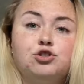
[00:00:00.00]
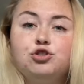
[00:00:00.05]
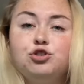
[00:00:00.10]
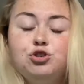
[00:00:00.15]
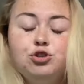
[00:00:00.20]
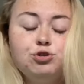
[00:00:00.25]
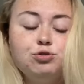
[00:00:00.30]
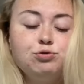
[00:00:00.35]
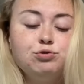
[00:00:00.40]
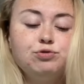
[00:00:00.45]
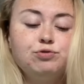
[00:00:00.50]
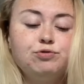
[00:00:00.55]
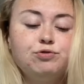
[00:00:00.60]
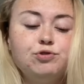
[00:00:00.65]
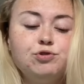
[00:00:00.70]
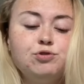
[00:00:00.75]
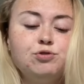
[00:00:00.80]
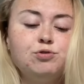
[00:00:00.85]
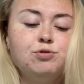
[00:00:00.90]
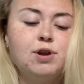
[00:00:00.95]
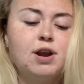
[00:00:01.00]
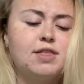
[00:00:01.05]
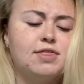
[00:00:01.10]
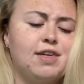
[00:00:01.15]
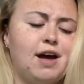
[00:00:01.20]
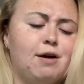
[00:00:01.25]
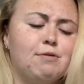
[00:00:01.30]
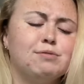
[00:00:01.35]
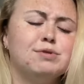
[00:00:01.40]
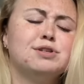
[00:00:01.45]
choose food.
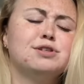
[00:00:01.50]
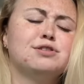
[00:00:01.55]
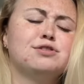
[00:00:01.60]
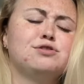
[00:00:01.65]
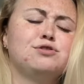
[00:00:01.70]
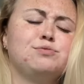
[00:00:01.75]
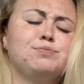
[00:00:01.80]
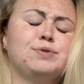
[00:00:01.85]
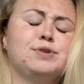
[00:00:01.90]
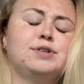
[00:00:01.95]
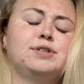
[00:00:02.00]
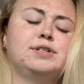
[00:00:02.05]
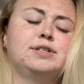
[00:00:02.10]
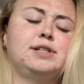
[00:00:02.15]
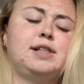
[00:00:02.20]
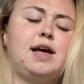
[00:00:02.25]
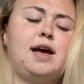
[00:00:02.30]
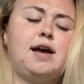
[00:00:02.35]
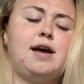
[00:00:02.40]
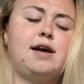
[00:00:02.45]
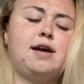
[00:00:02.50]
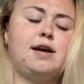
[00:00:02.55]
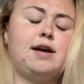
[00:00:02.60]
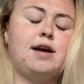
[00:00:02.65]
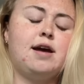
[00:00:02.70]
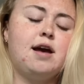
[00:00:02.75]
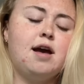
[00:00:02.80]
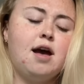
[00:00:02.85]
That was super slay.